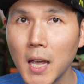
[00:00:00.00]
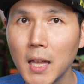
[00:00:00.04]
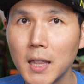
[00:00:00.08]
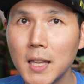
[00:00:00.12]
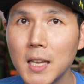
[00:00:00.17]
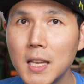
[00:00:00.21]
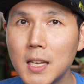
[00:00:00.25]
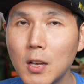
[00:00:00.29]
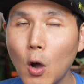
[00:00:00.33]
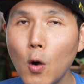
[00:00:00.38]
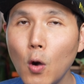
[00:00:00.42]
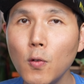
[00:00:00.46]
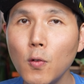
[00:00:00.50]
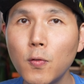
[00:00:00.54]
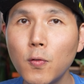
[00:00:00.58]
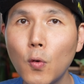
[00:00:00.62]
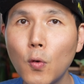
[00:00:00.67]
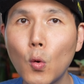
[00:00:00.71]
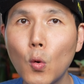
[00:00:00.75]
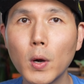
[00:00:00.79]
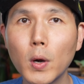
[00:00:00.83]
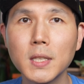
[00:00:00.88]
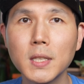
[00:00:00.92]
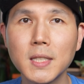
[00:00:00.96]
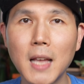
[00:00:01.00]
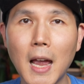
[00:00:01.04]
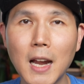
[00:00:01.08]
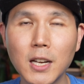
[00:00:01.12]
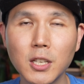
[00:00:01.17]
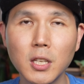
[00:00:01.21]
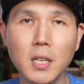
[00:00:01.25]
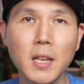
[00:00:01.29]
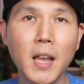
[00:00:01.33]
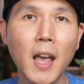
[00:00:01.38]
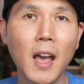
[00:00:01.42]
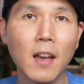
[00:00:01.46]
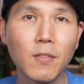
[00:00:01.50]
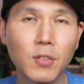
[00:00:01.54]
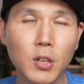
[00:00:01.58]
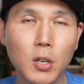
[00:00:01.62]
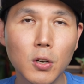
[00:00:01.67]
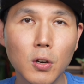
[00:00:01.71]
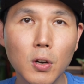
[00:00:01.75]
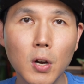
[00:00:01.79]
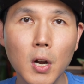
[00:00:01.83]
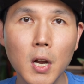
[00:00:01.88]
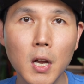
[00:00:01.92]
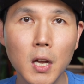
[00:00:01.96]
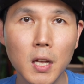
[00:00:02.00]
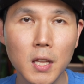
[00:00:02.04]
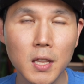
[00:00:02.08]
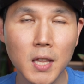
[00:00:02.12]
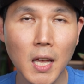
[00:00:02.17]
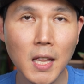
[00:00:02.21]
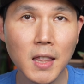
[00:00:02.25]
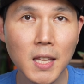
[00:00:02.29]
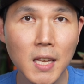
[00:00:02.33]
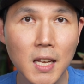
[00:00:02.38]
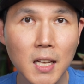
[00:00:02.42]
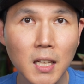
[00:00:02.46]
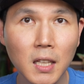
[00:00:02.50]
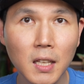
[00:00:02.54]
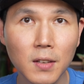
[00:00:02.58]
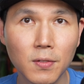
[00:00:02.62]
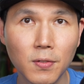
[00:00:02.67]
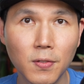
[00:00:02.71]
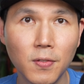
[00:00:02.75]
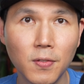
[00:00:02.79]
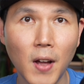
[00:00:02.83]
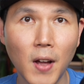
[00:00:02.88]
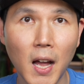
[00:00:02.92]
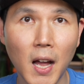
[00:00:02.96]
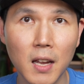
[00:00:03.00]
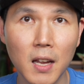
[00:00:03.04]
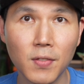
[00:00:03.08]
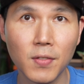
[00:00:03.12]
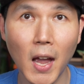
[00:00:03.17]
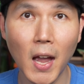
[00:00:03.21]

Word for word: the Go 4 is actually heavier than the Clip 5,